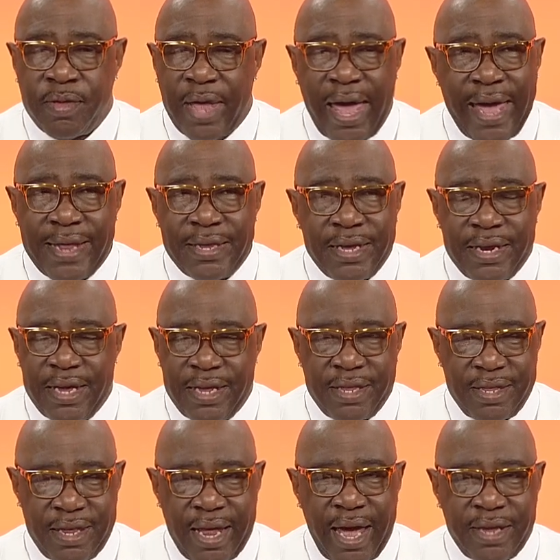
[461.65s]
ended
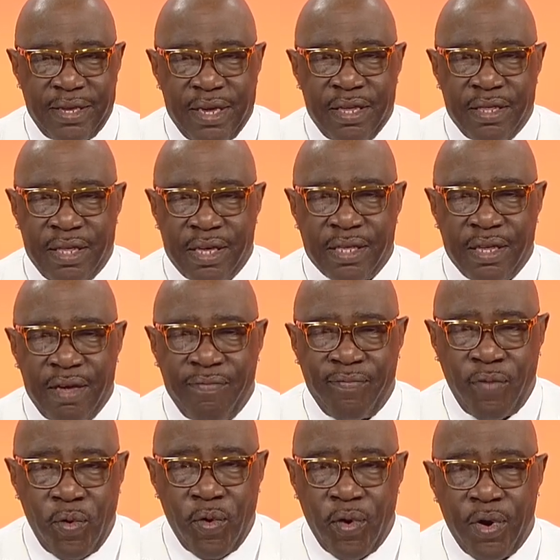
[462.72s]
in
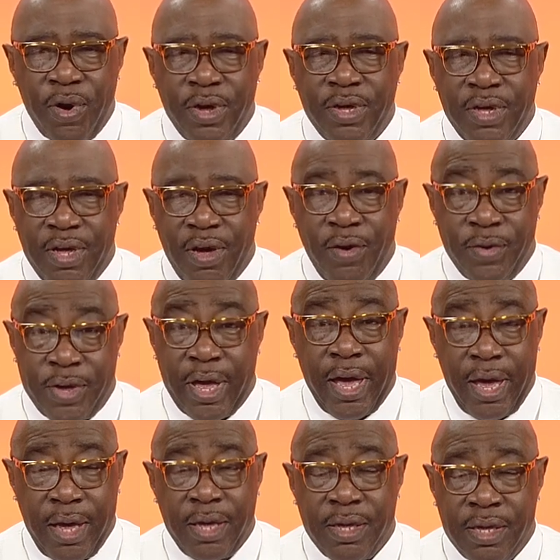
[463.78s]
1964, okay,